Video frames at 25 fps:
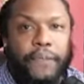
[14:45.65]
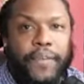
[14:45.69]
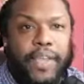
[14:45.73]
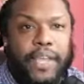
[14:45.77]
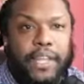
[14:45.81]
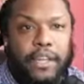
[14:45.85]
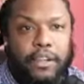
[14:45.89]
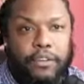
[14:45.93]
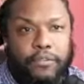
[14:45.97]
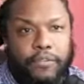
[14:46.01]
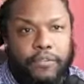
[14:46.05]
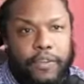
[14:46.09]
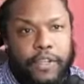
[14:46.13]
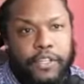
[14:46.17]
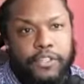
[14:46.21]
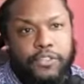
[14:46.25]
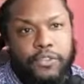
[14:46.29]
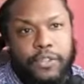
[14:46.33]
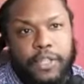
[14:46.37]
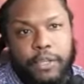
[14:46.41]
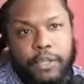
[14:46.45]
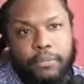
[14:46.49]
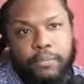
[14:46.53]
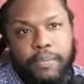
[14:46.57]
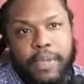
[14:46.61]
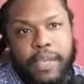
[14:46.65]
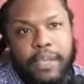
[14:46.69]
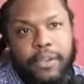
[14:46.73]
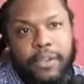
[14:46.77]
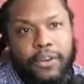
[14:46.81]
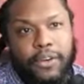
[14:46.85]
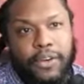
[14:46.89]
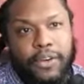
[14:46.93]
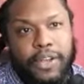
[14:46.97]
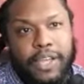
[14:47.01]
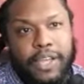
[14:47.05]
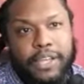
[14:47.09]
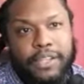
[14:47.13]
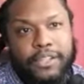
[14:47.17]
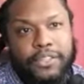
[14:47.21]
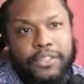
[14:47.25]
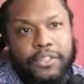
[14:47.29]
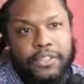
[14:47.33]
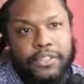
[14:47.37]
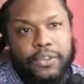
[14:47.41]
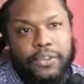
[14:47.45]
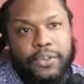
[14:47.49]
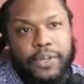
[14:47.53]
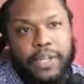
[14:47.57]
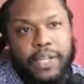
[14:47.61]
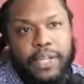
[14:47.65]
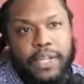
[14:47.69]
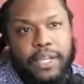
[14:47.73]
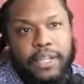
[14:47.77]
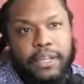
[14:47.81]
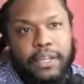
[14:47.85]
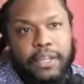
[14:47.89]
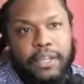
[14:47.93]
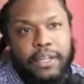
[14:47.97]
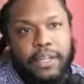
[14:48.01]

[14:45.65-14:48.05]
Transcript: individually meter each unit